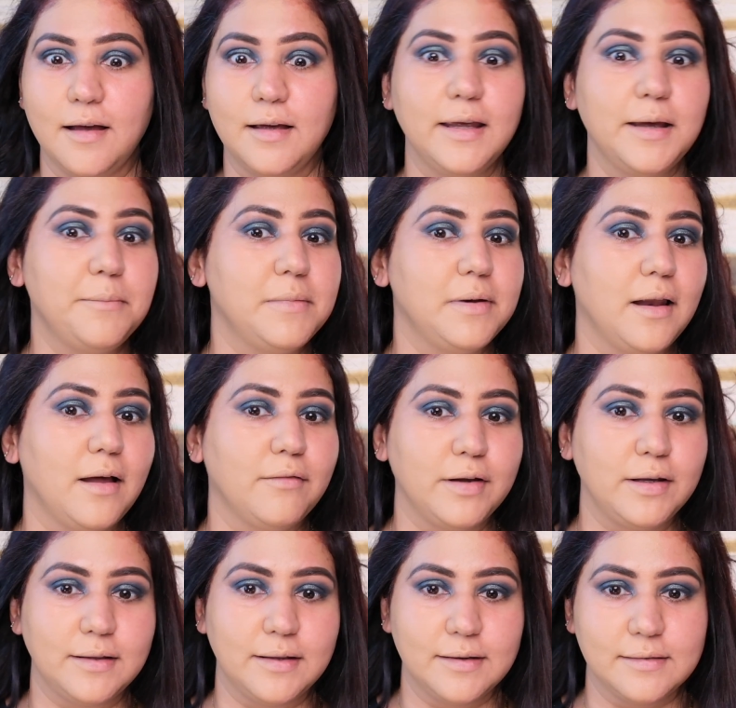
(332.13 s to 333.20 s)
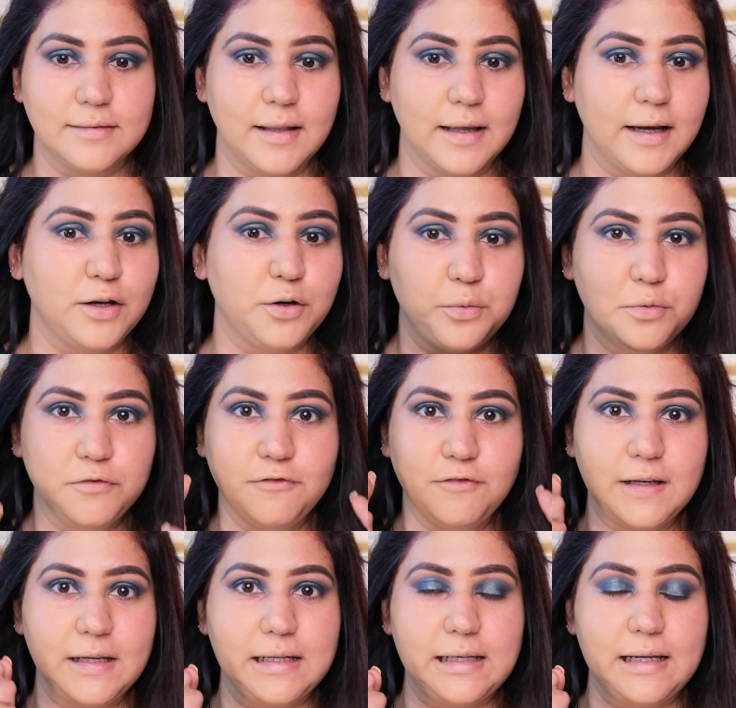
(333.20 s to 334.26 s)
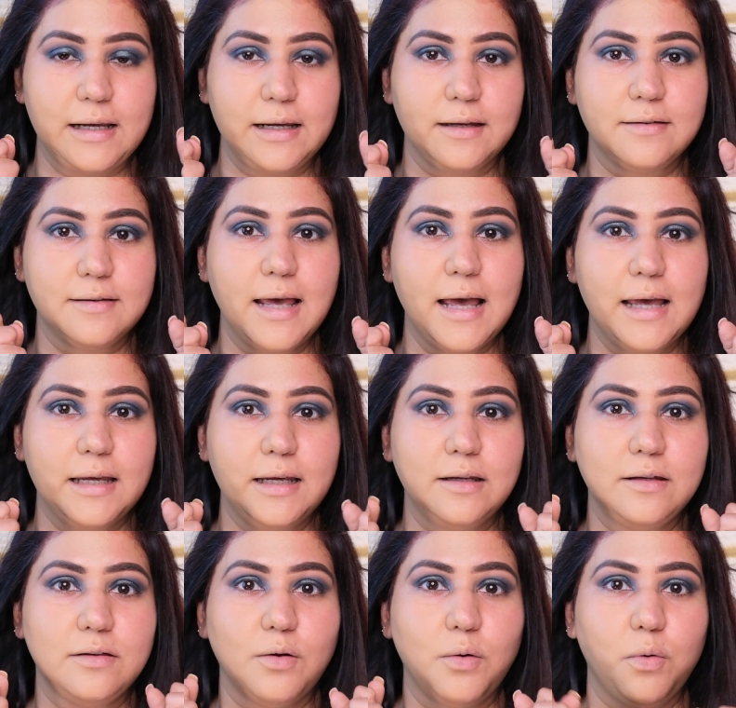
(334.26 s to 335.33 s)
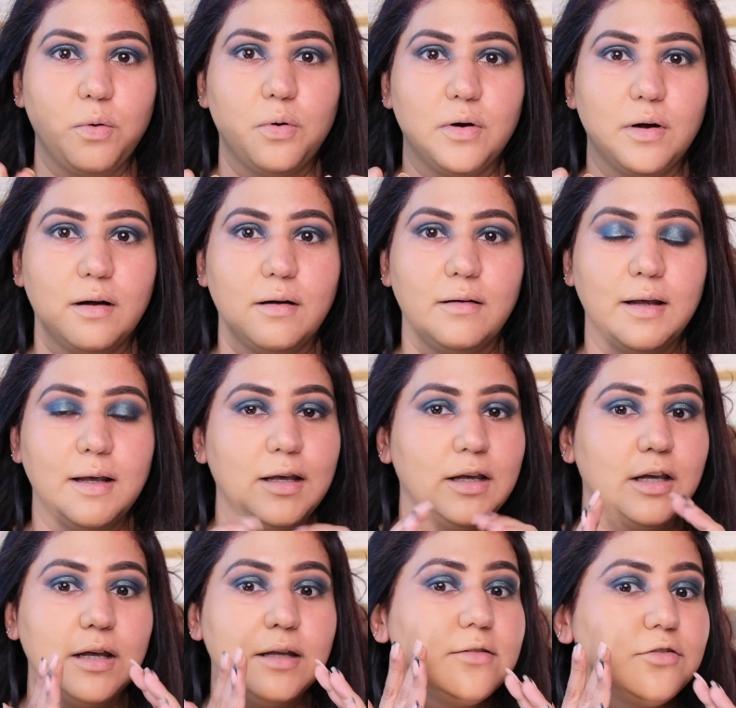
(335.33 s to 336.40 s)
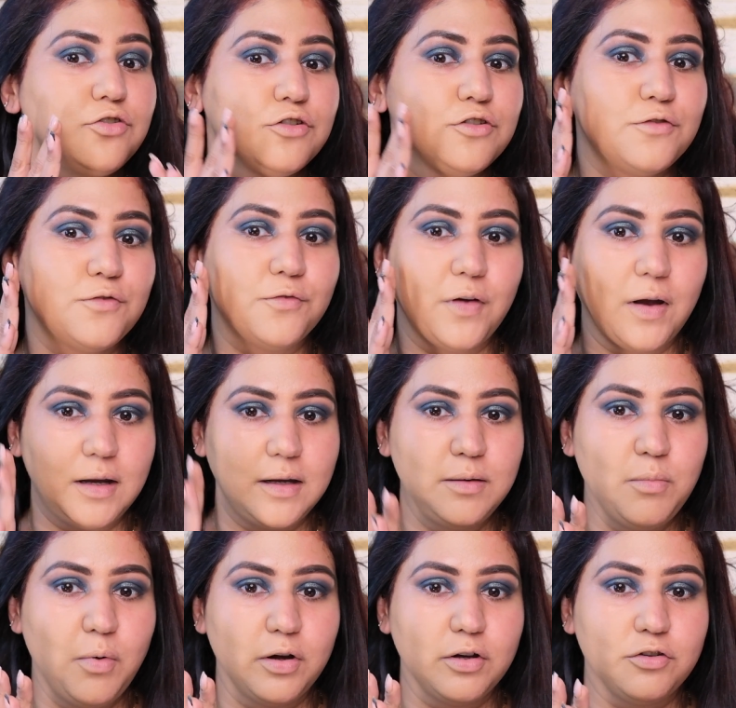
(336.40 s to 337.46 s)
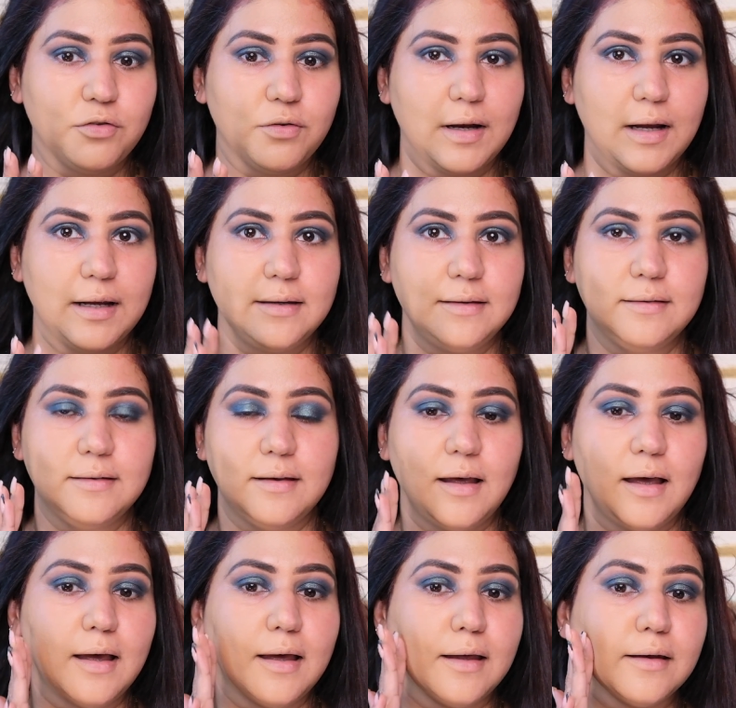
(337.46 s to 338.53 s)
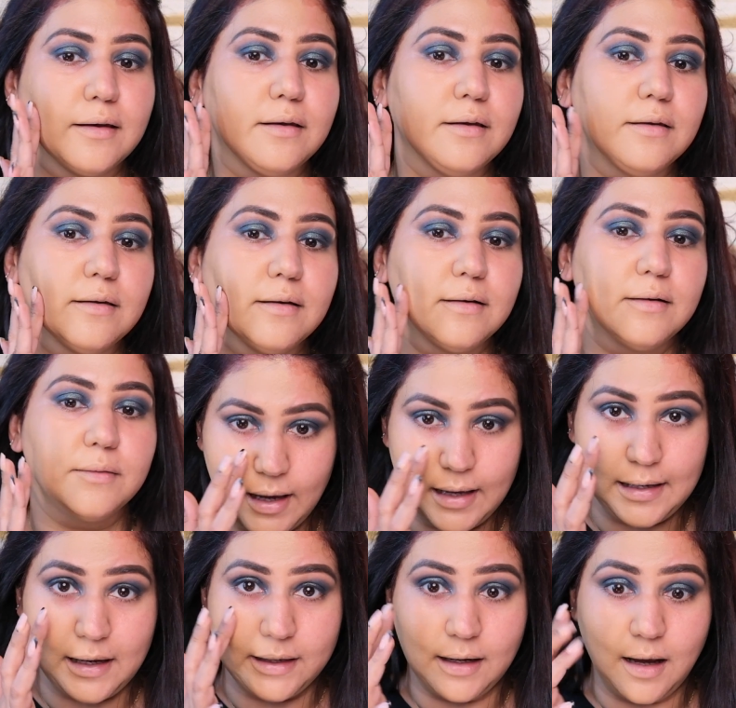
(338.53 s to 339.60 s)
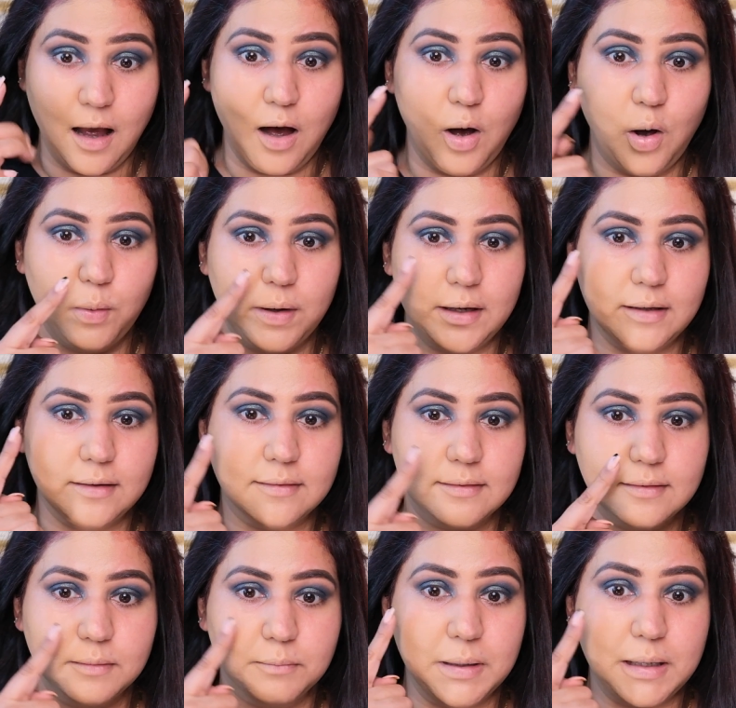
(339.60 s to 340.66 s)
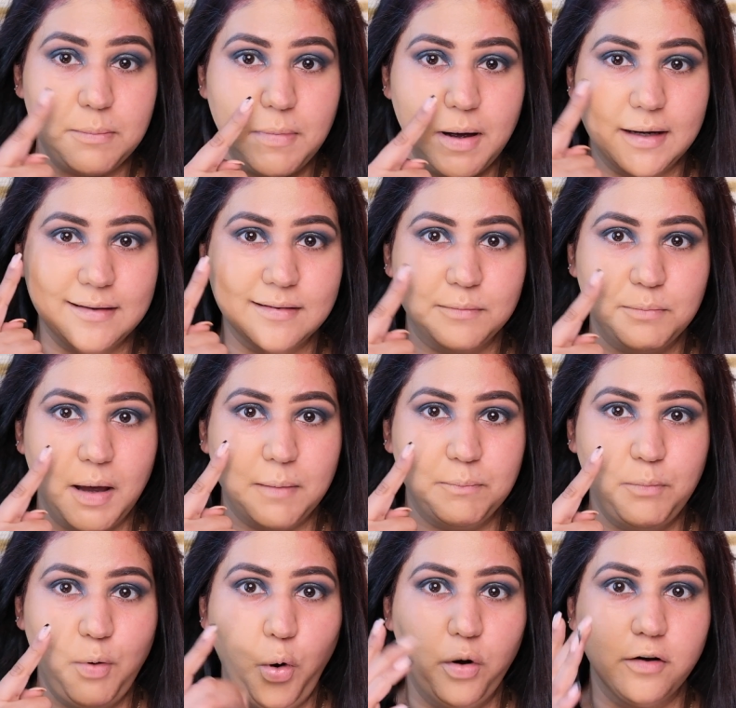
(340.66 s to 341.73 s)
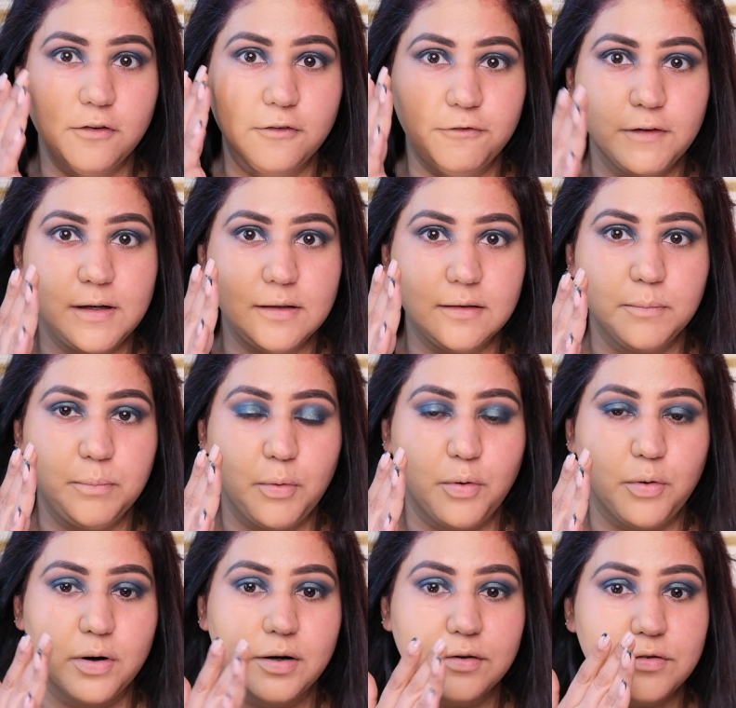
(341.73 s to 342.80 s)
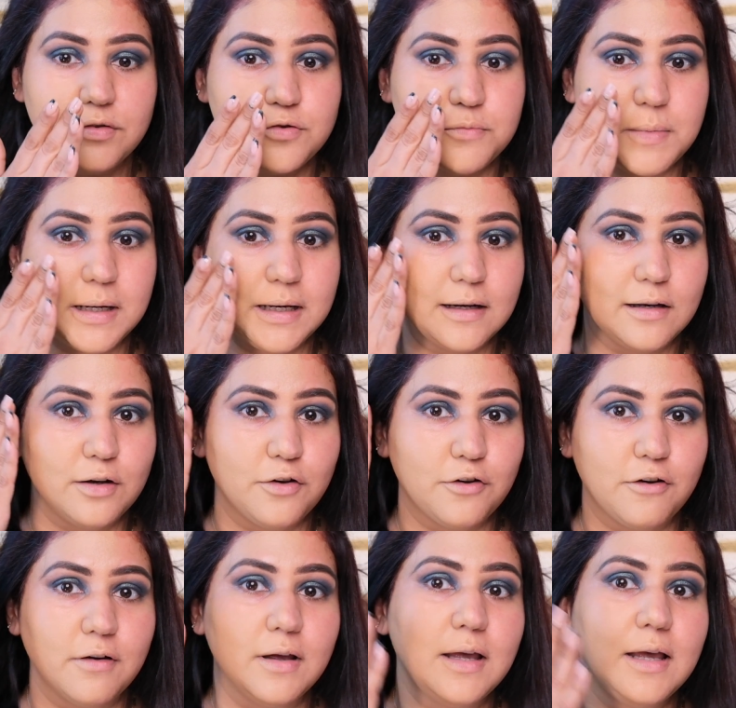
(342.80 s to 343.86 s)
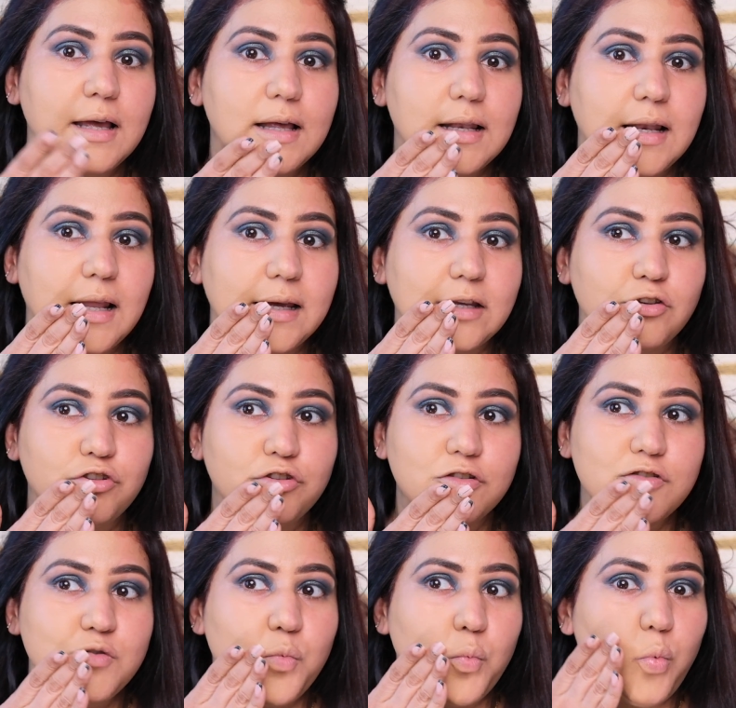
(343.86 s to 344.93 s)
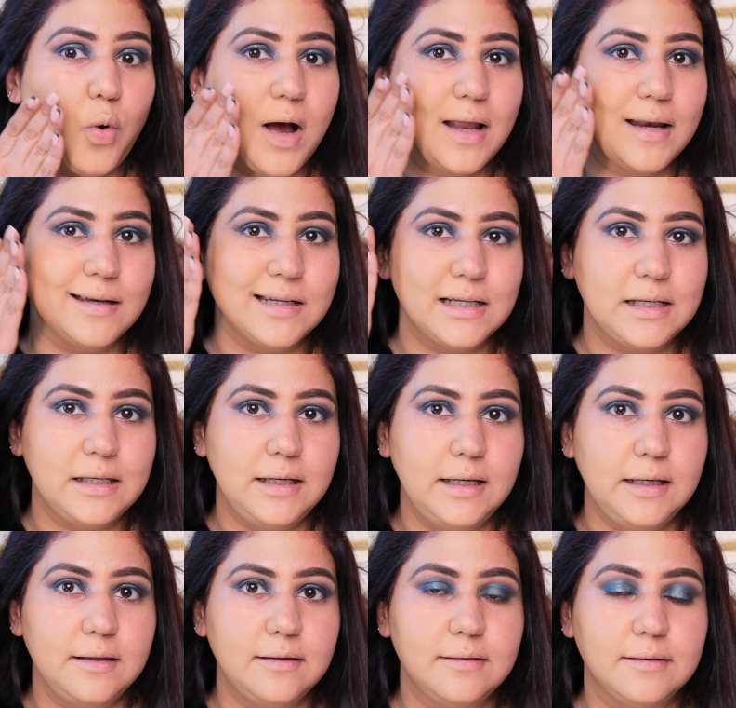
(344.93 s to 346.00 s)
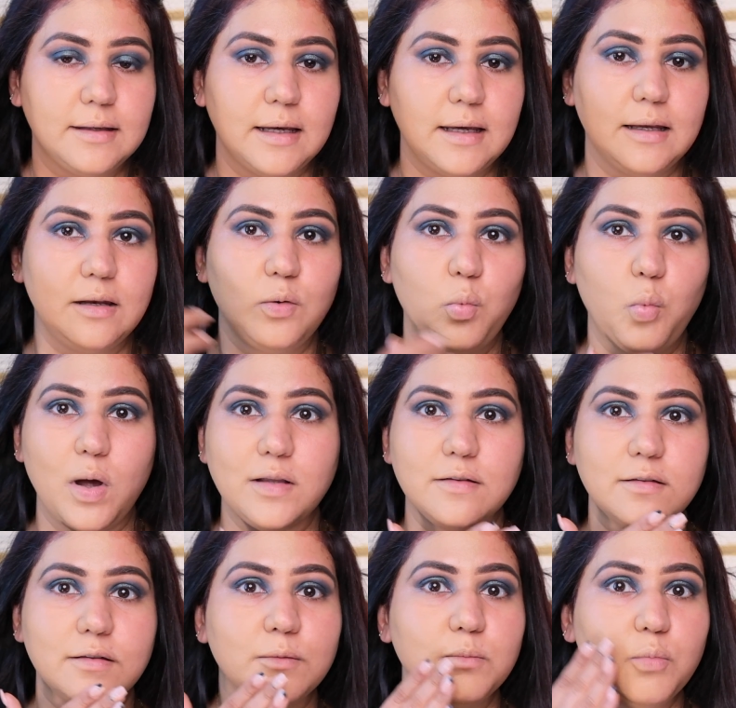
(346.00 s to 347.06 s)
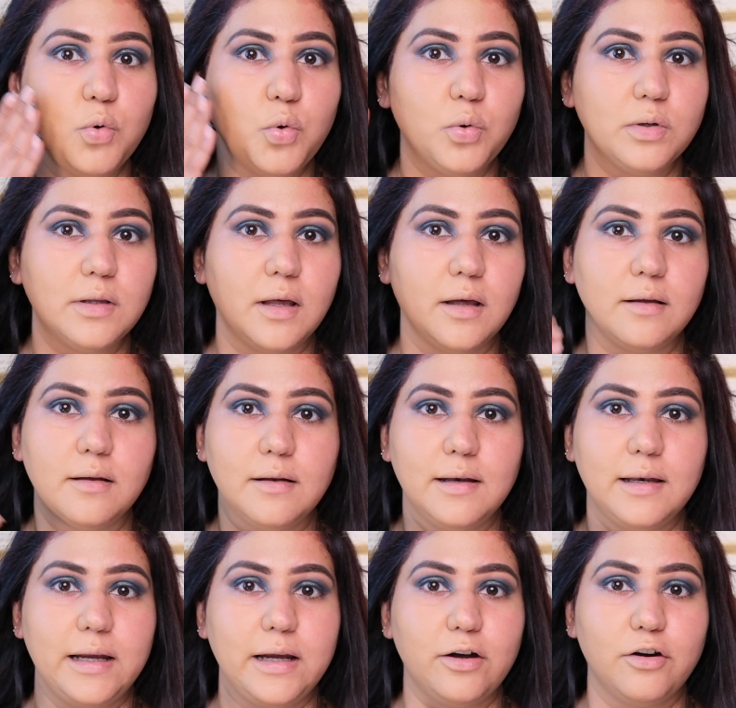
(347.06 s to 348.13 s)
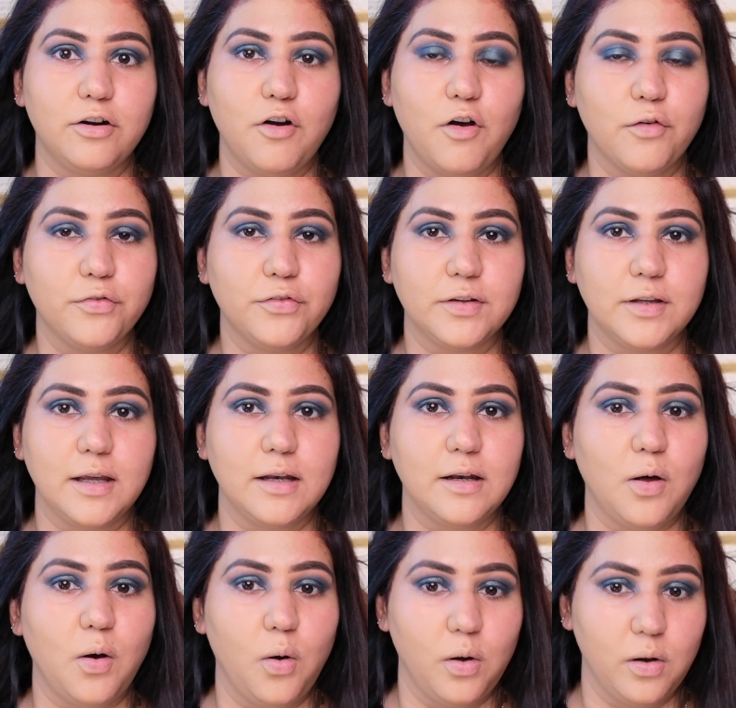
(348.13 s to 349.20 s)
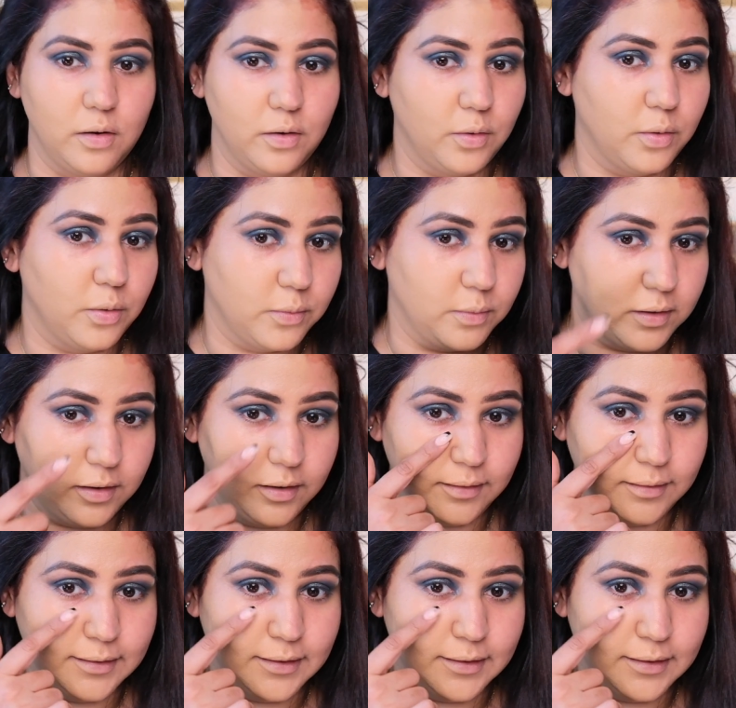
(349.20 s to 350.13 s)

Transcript: I am loving this. Like, I don't feel like tight, or it's just very moisturized, and I like how it's minimized my pores, filled the pores to make it look like just one clean skin, one smooth layer of skin all over.